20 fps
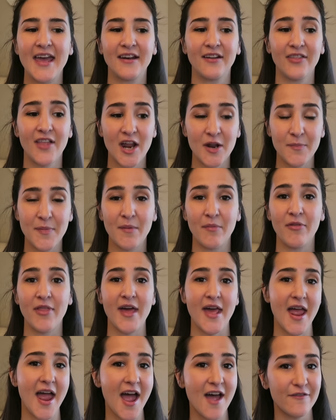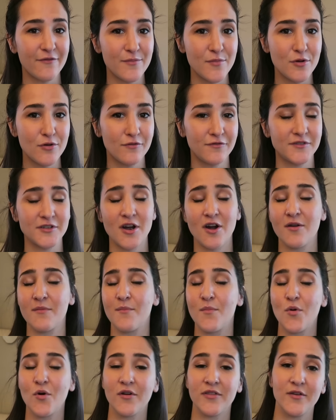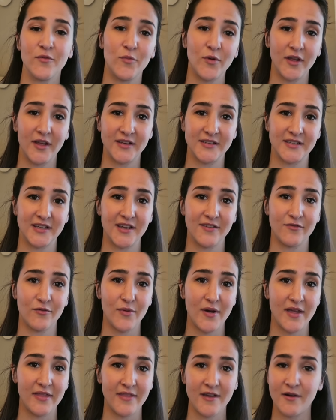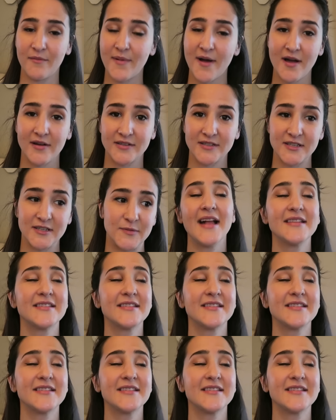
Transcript: And a lot of people that have moved are more than willing to give away their boxes.